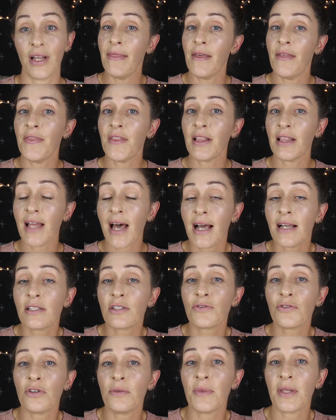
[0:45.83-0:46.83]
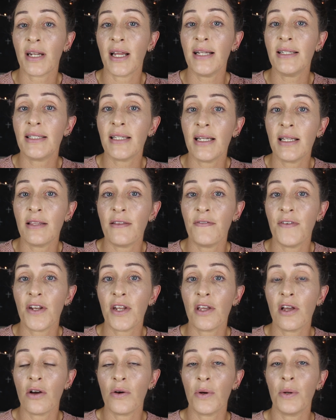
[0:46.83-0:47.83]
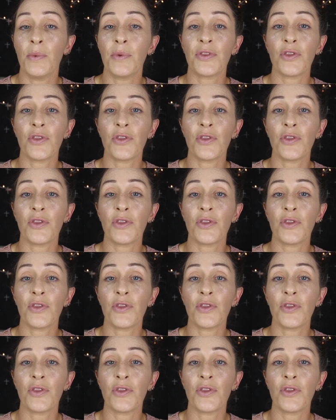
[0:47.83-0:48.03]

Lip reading: And then the last room that I did the video